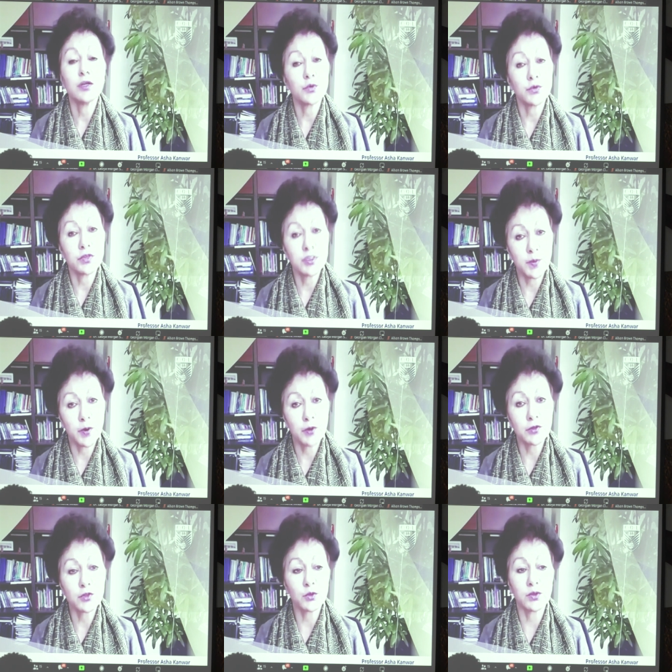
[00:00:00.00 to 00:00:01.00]
to
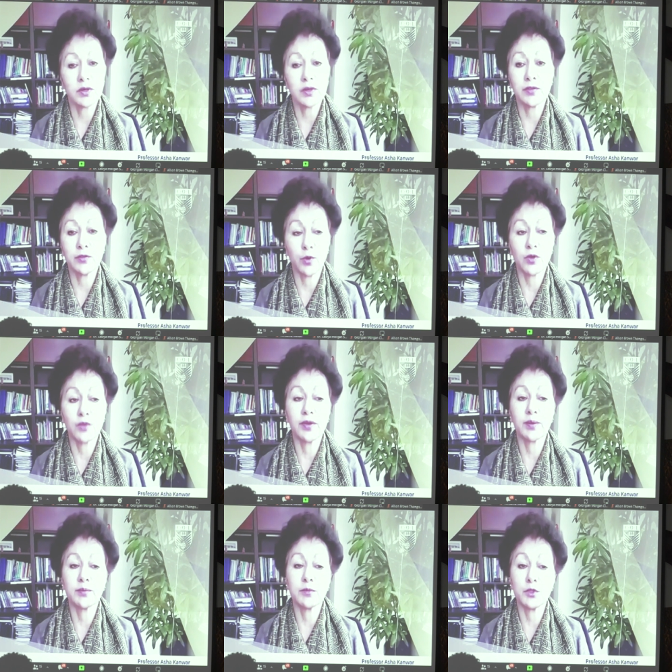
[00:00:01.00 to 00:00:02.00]
respond to the
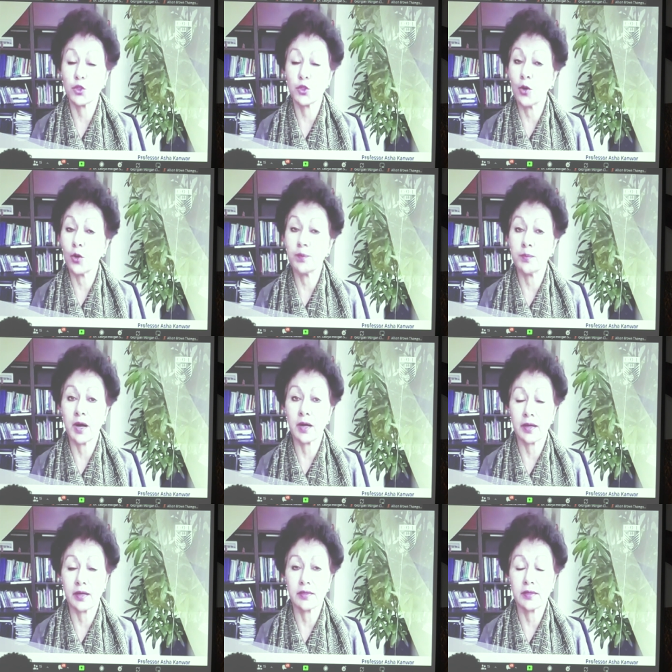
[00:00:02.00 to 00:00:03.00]
evolving job
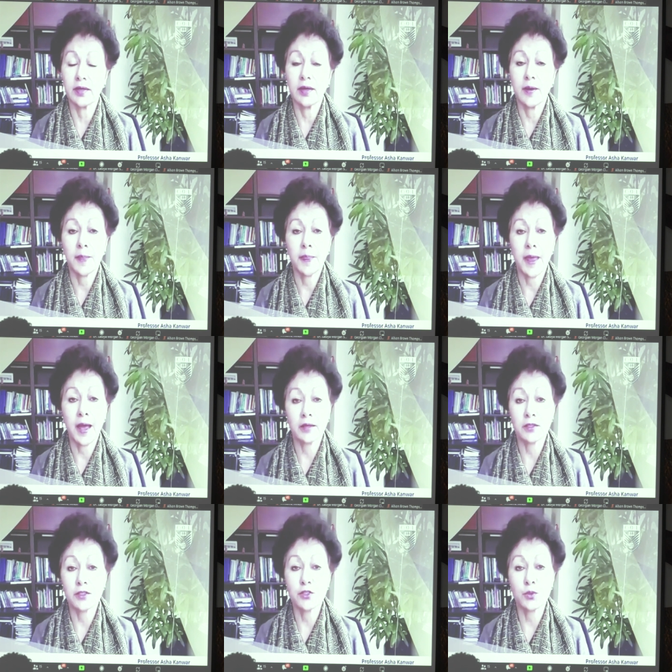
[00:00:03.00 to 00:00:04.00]
market
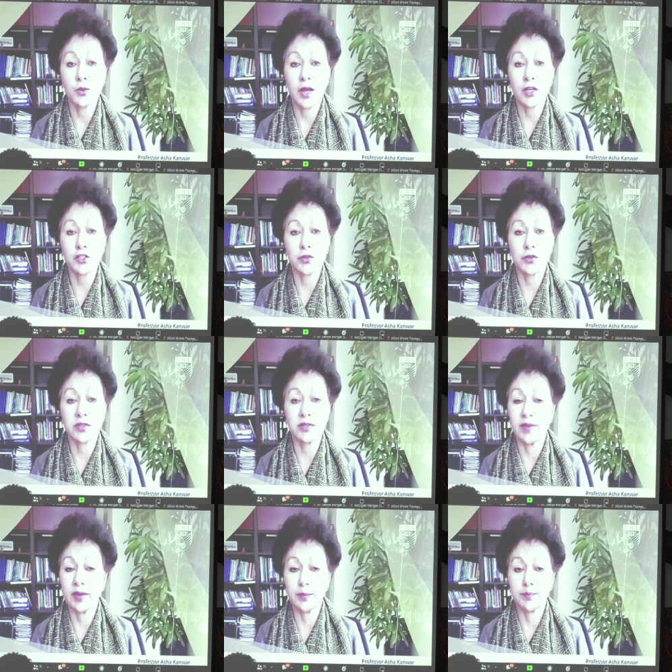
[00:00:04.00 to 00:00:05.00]
and to national
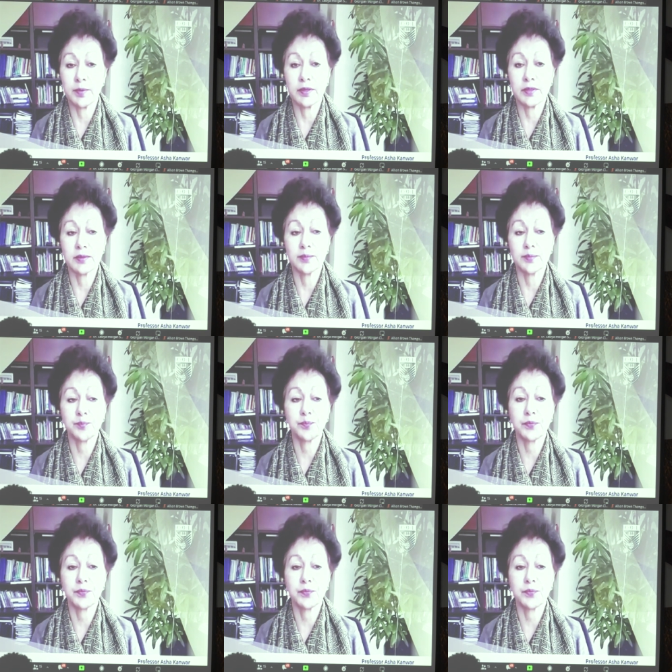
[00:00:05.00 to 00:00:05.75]
development.